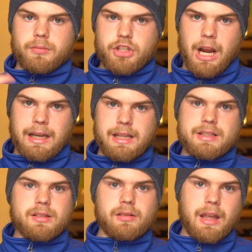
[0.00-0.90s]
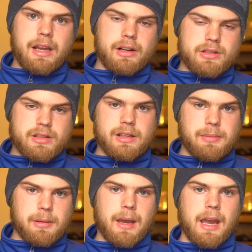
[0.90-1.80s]
Jackets, layers,
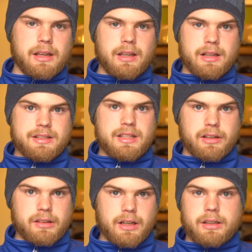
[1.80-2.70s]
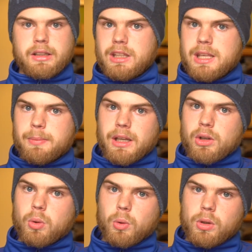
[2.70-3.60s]
sleeping bag, etc.
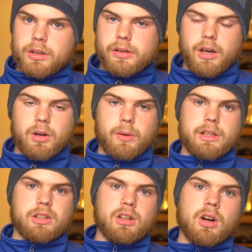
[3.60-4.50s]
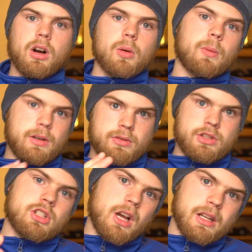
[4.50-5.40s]
Keeping cooler though in your car when it was
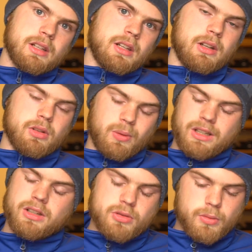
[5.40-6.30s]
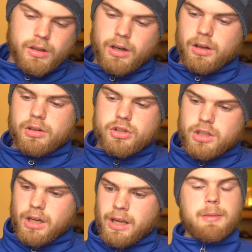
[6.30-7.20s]
shut, you know, the windows were
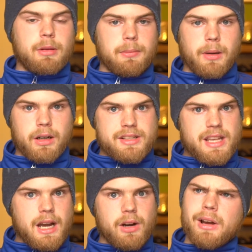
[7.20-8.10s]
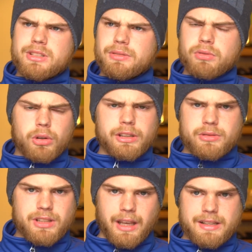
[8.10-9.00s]
shut, keeping the bugs out. I was in Florida, it
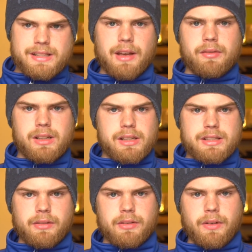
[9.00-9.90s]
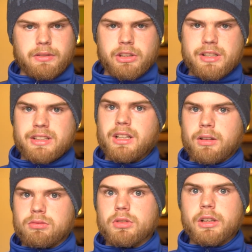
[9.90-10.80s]
was like 75 degrees. It
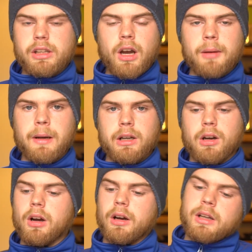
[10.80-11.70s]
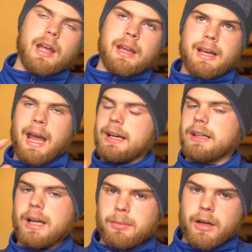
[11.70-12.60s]
got really hot in my car. And had I
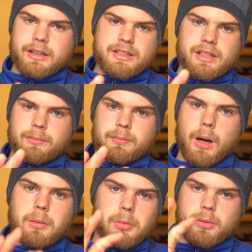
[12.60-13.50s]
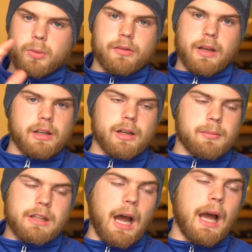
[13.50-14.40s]
not brought this, I probably would have ended
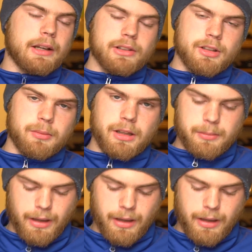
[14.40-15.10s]
up dying or something.